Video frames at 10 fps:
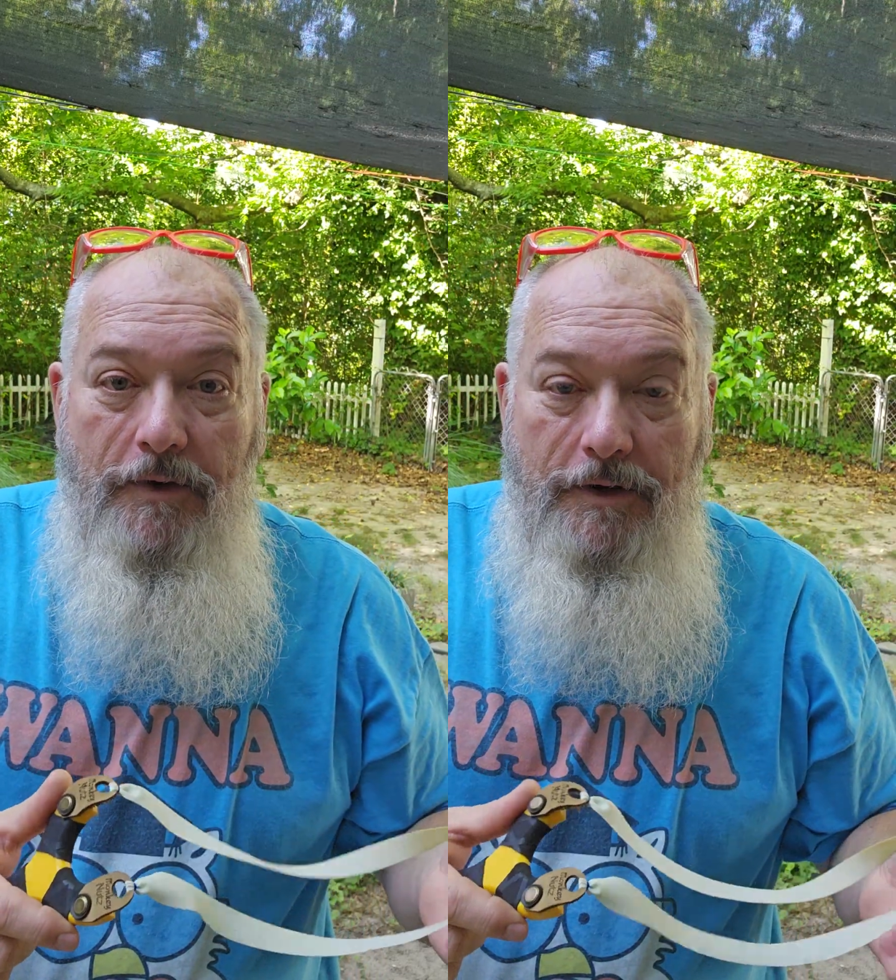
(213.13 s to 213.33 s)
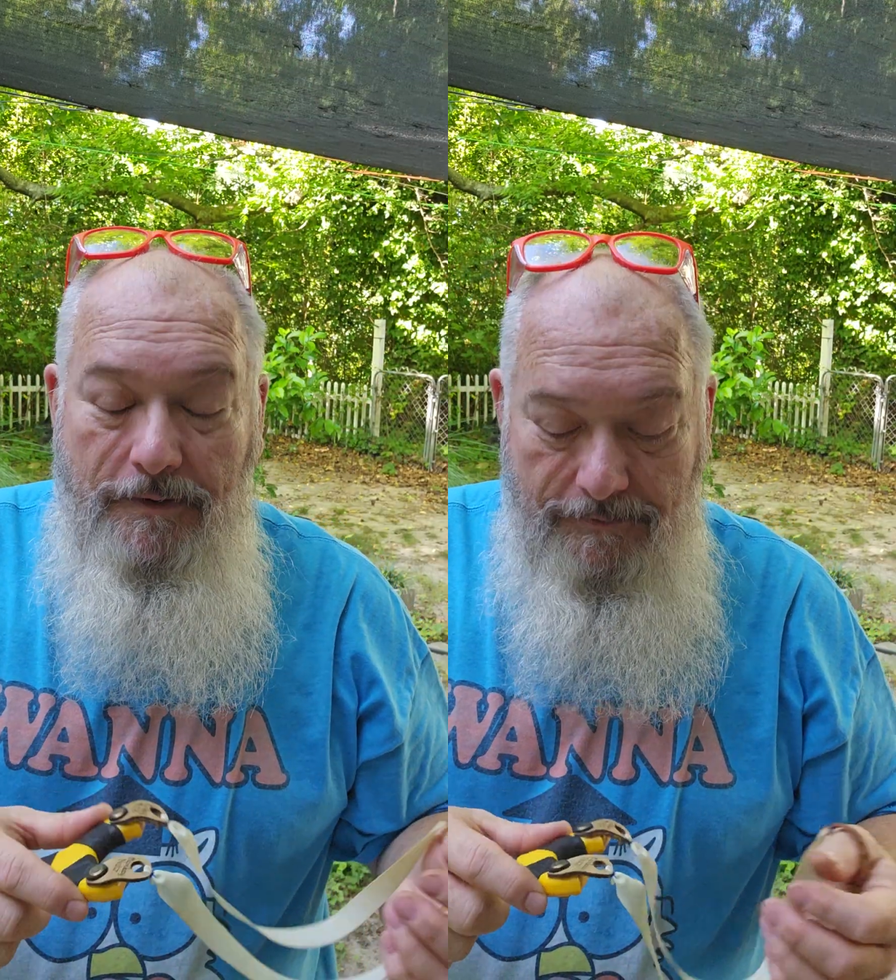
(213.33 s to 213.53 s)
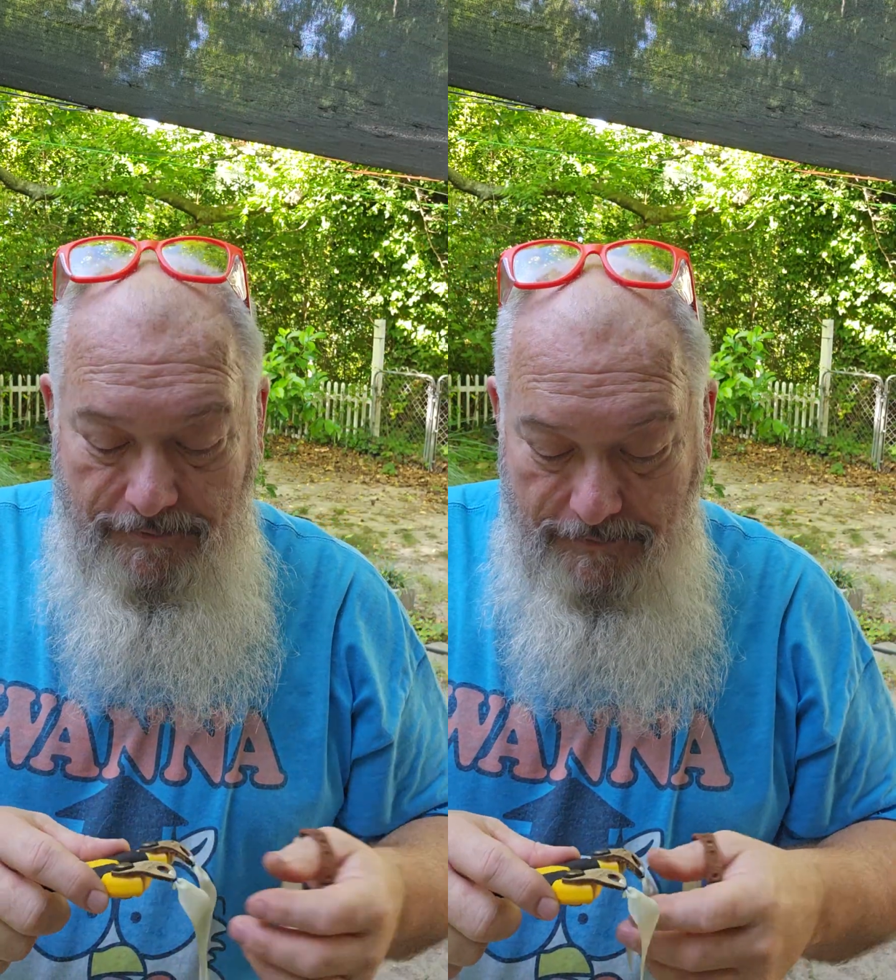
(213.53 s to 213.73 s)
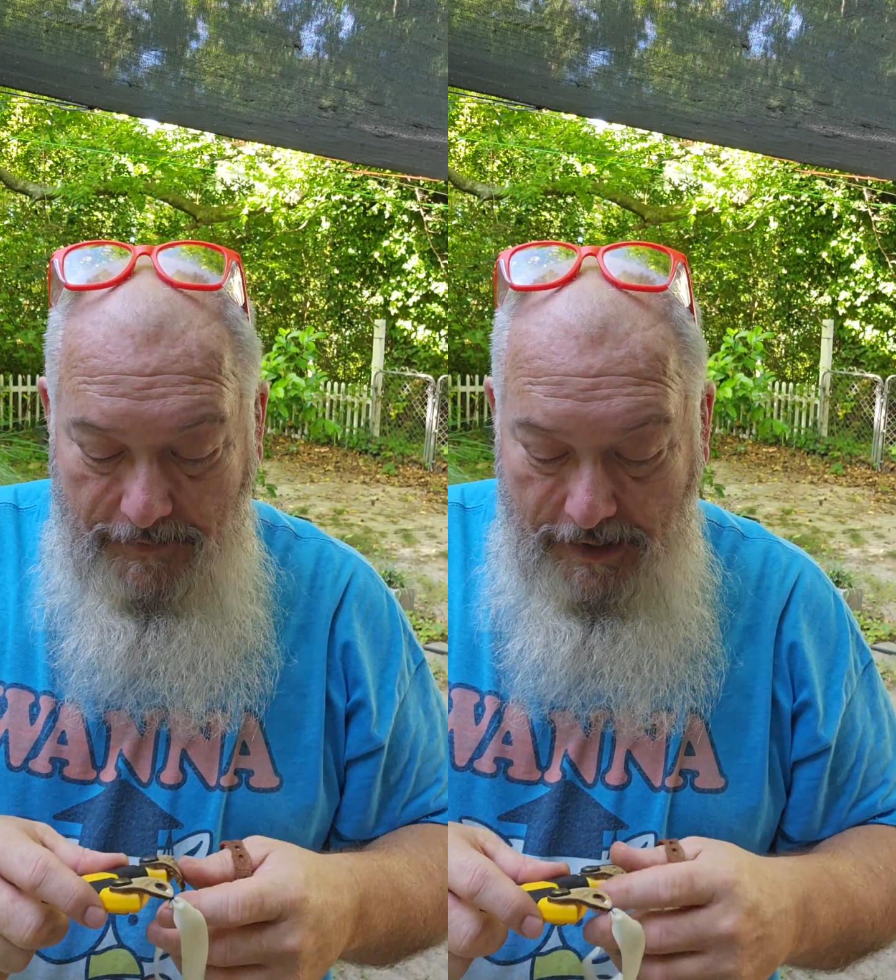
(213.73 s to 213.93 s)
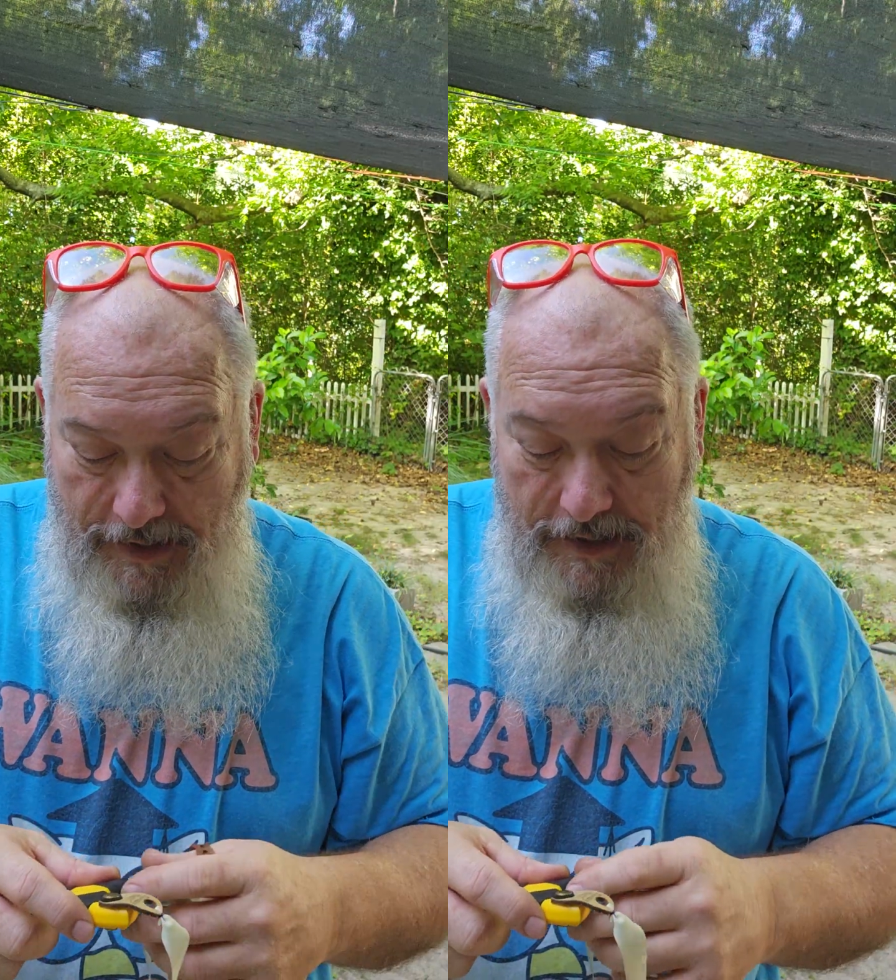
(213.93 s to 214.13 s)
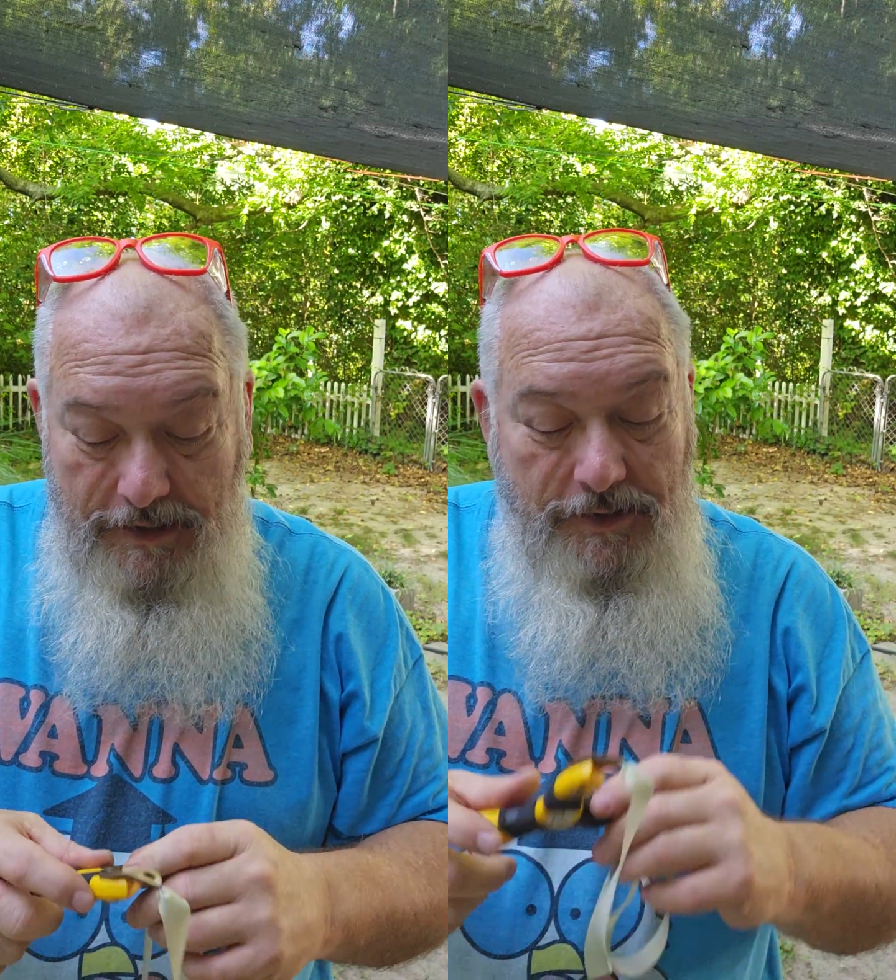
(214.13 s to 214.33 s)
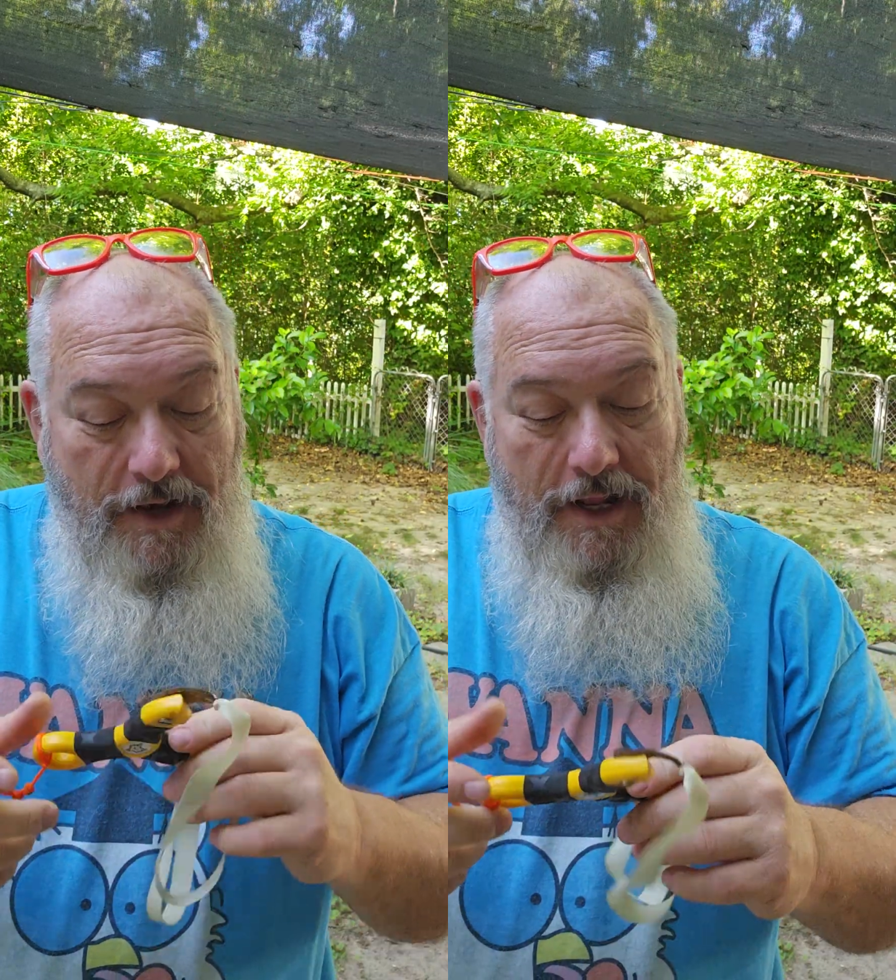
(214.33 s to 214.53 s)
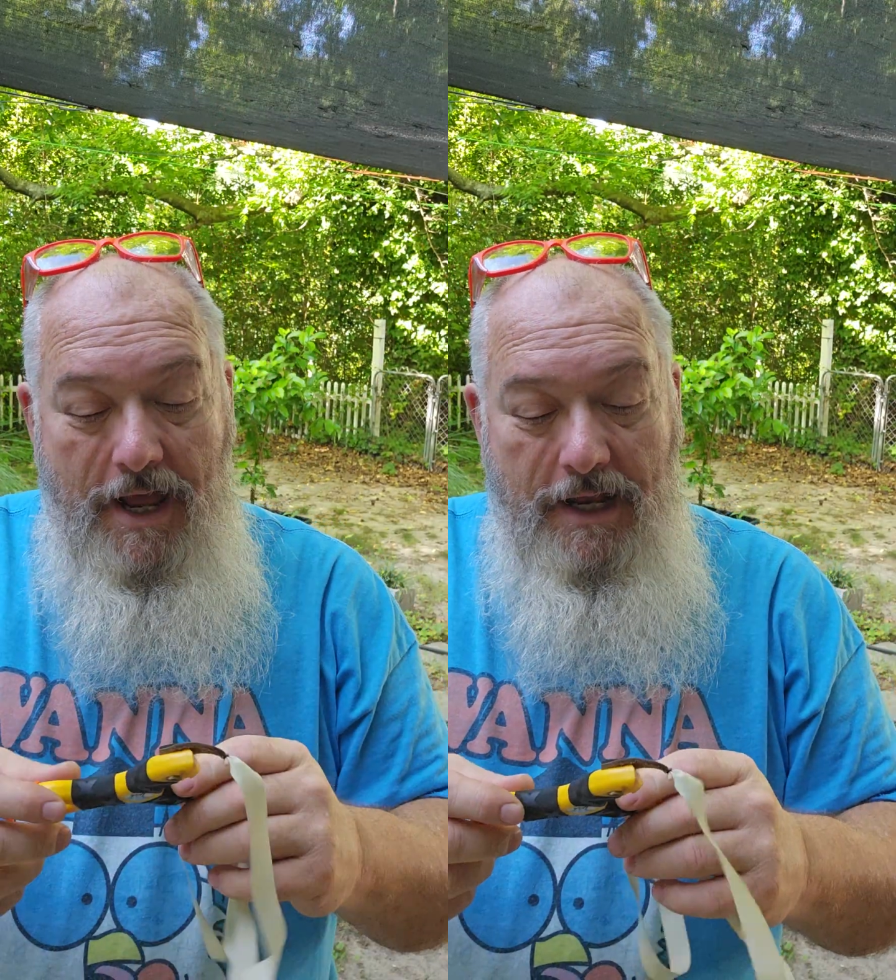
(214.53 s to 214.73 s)
you. So I
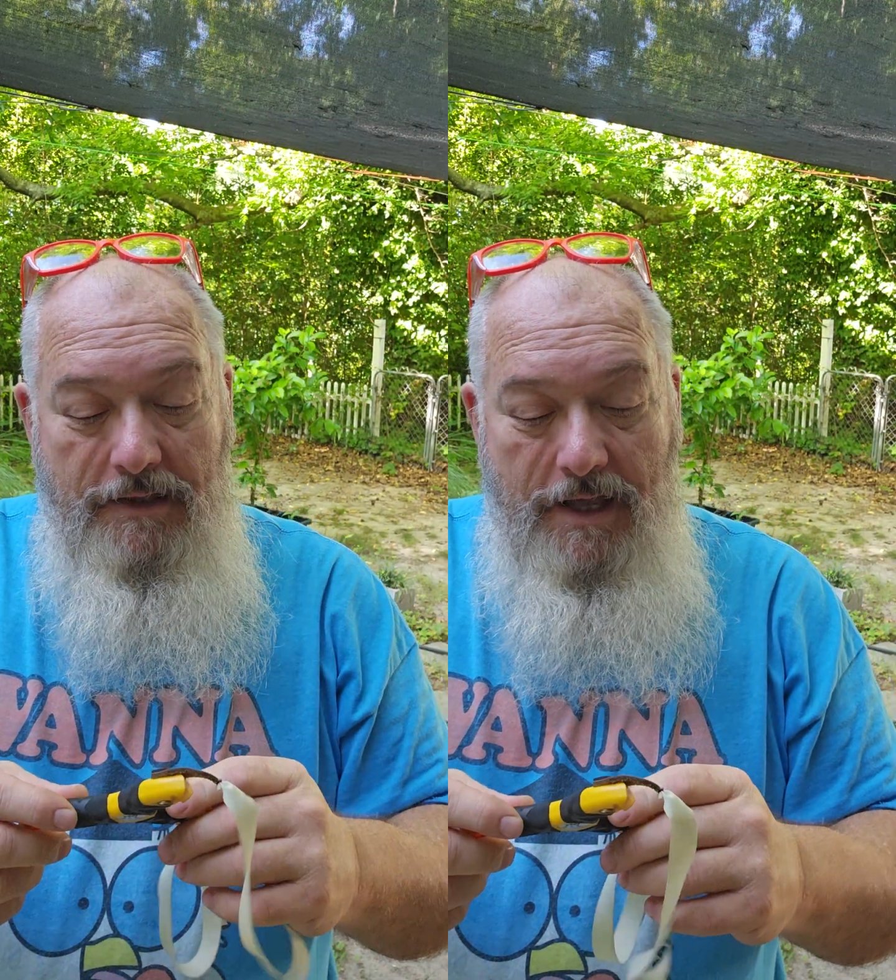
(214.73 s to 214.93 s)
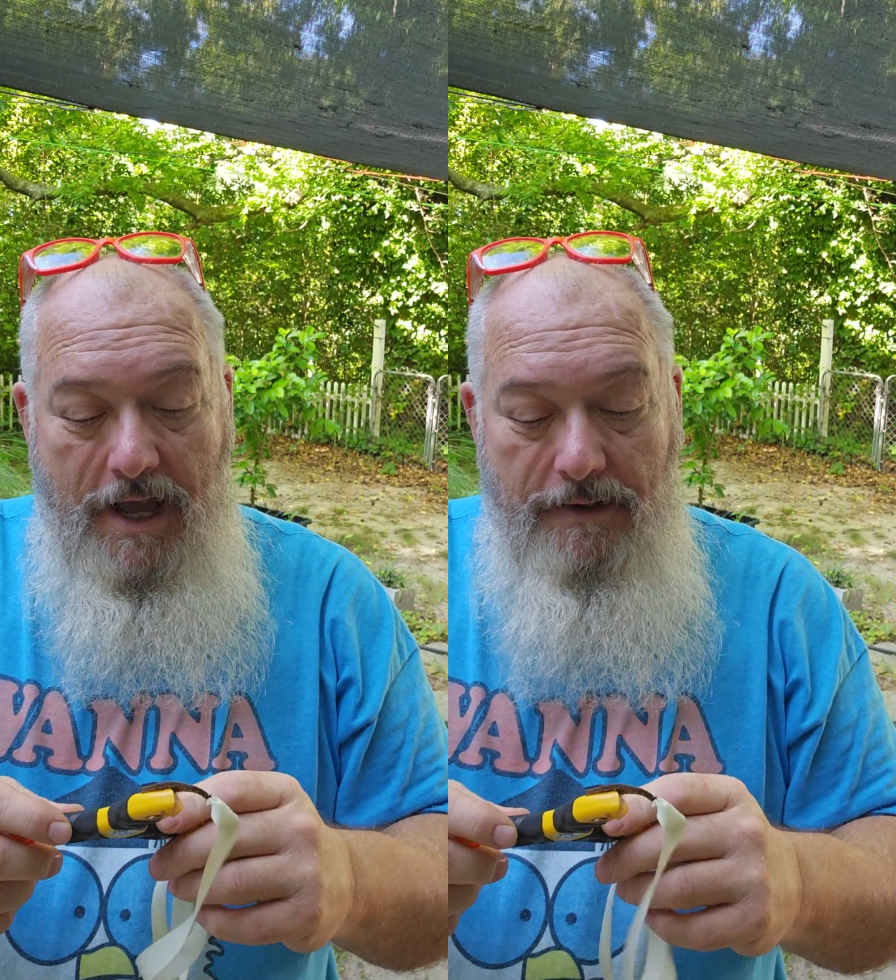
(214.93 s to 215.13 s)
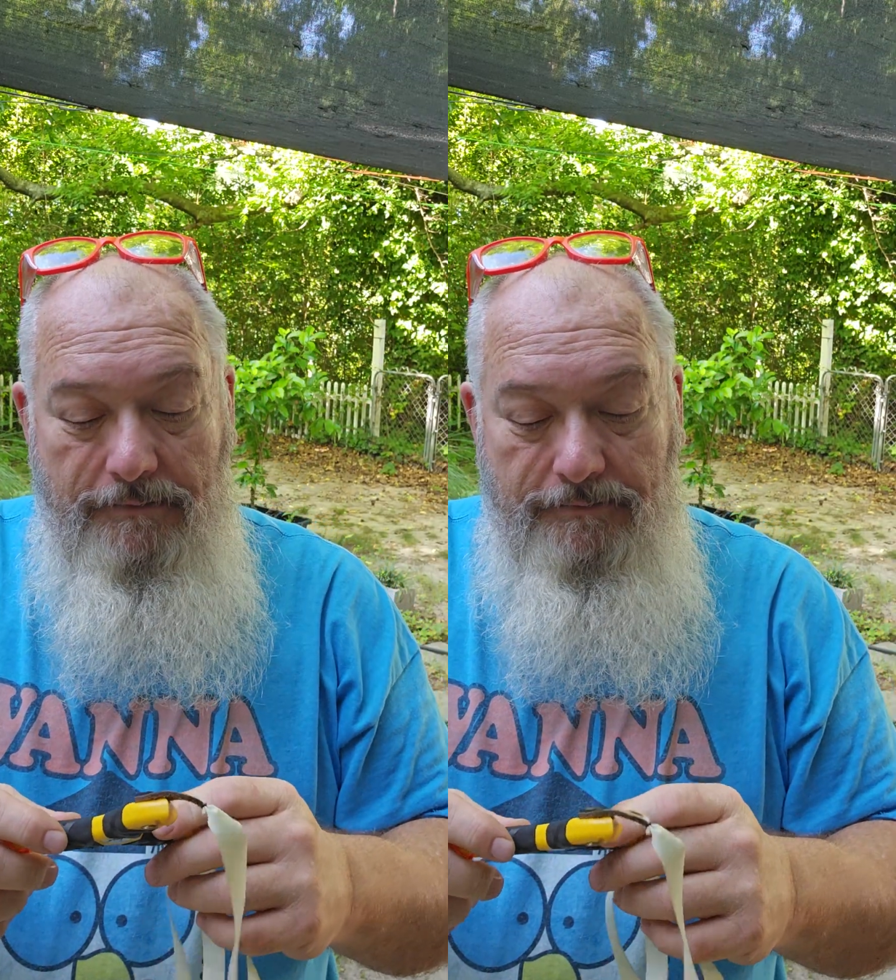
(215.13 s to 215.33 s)
like that.